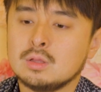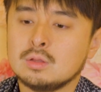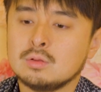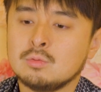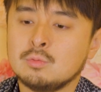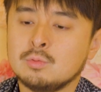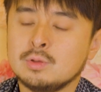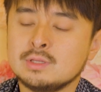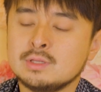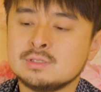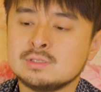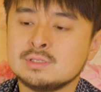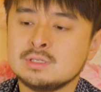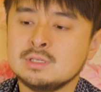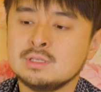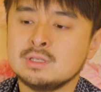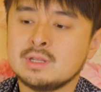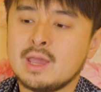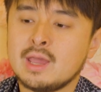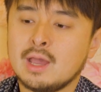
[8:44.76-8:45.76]
we
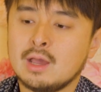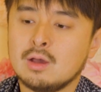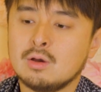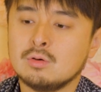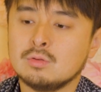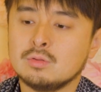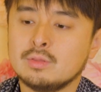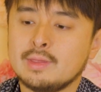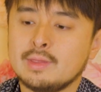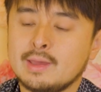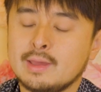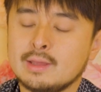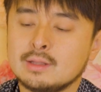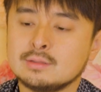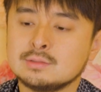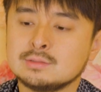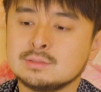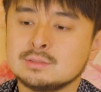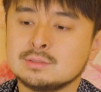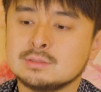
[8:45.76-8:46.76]
see now
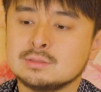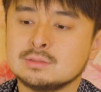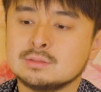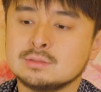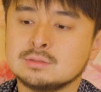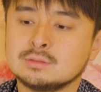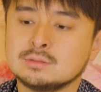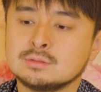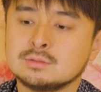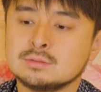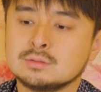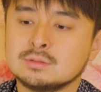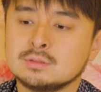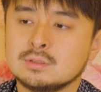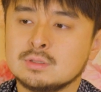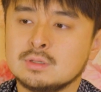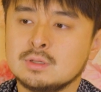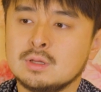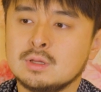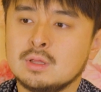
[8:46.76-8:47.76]
that
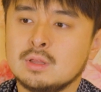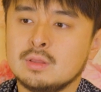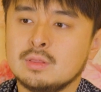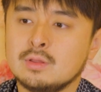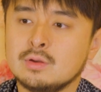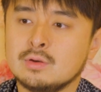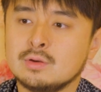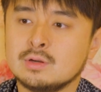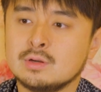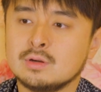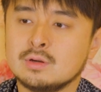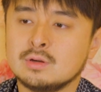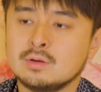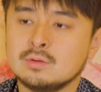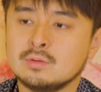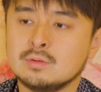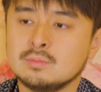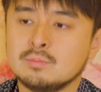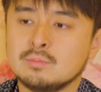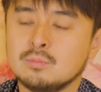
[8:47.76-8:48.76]
there
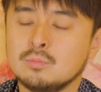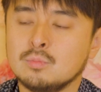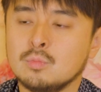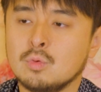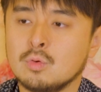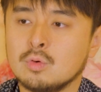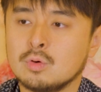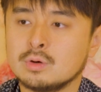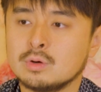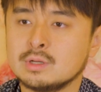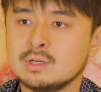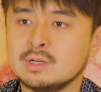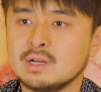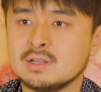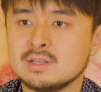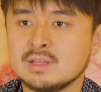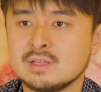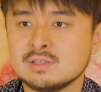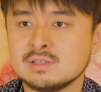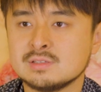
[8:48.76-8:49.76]
are more
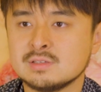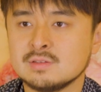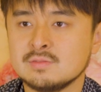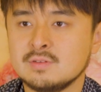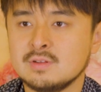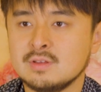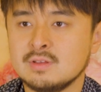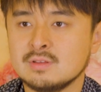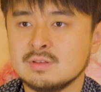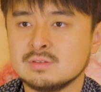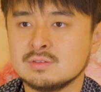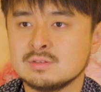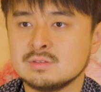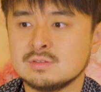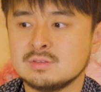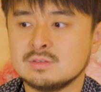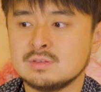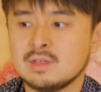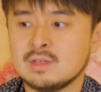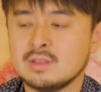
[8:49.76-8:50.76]
gun incidents
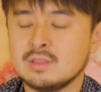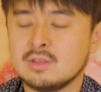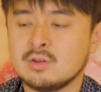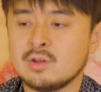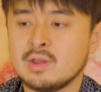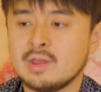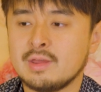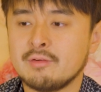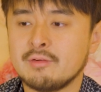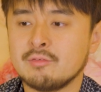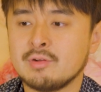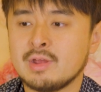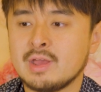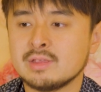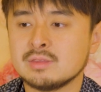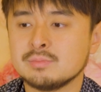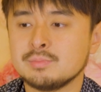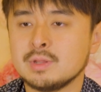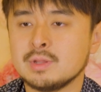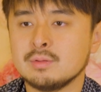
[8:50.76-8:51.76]
than there ever
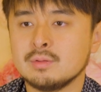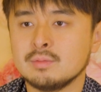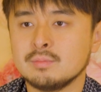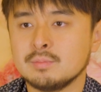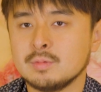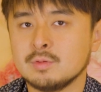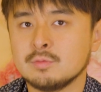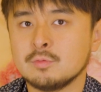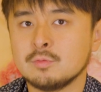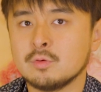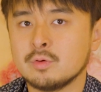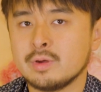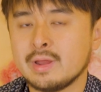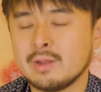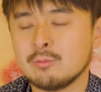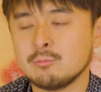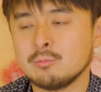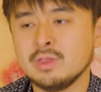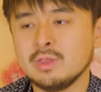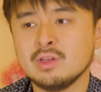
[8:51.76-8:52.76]
has been before.
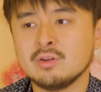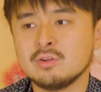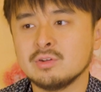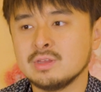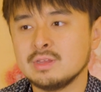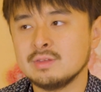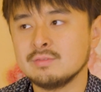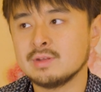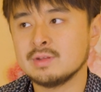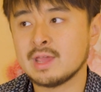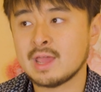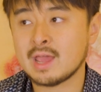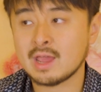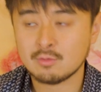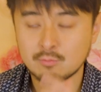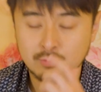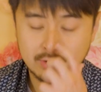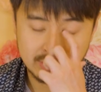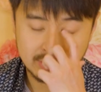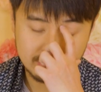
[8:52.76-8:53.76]
And we aren't even
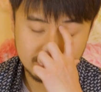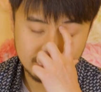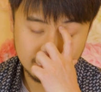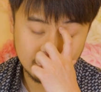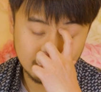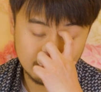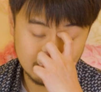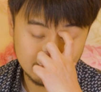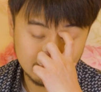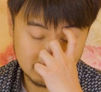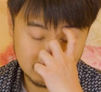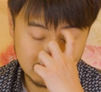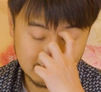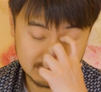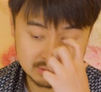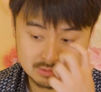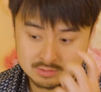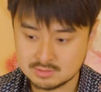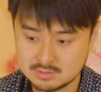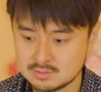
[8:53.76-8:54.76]
halfway through
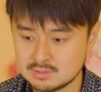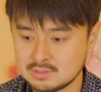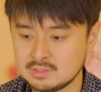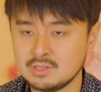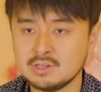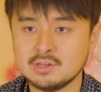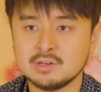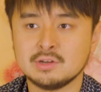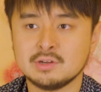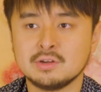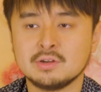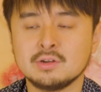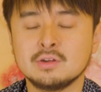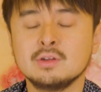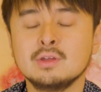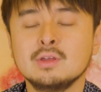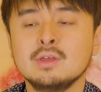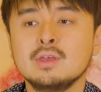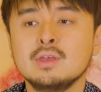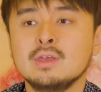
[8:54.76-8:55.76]
this year.
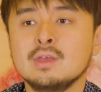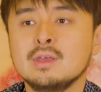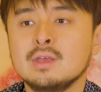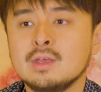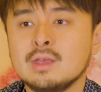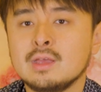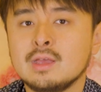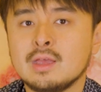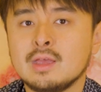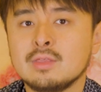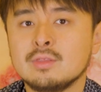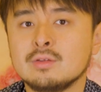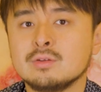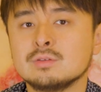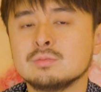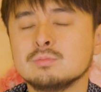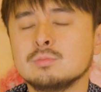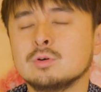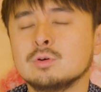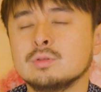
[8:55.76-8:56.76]
And
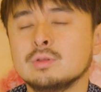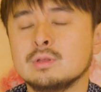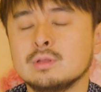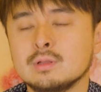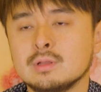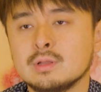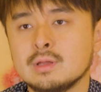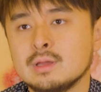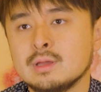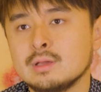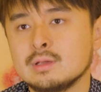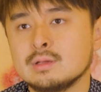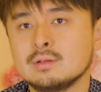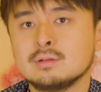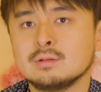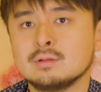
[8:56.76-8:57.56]
there's more than like